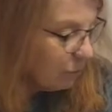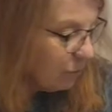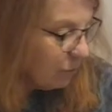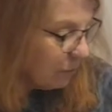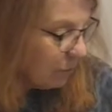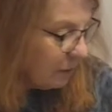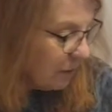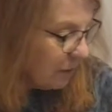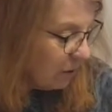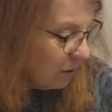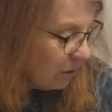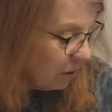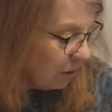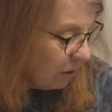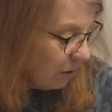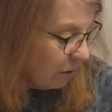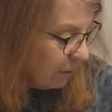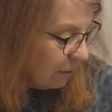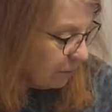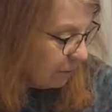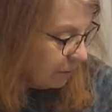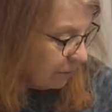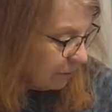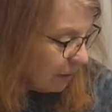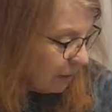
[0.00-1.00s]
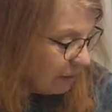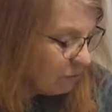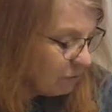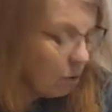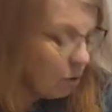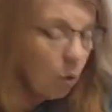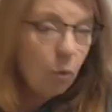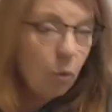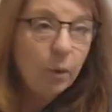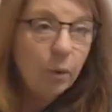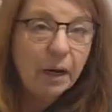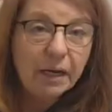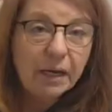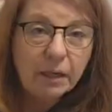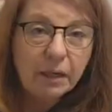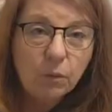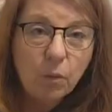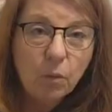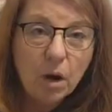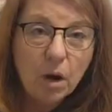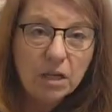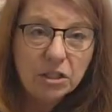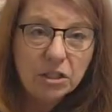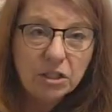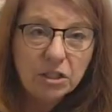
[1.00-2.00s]
alcohol. I've already
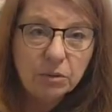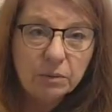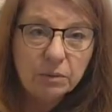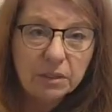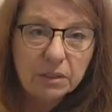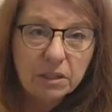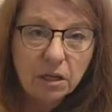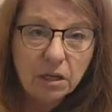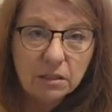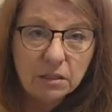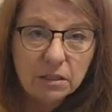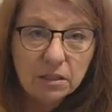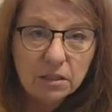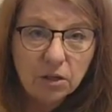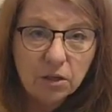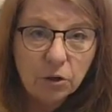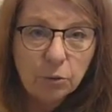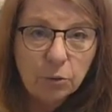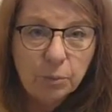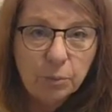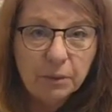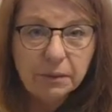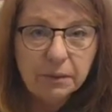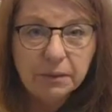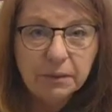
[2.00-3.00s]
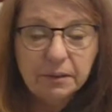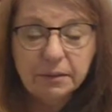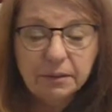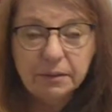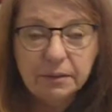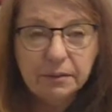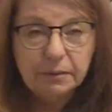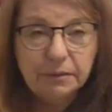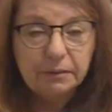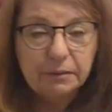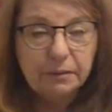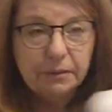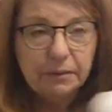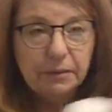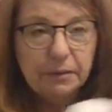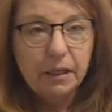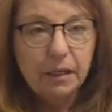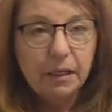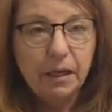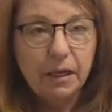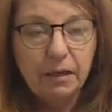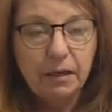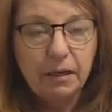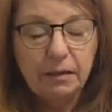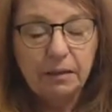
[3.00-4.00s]
washed it with Dawn soap.
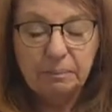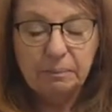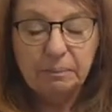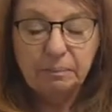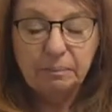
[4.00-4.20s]
And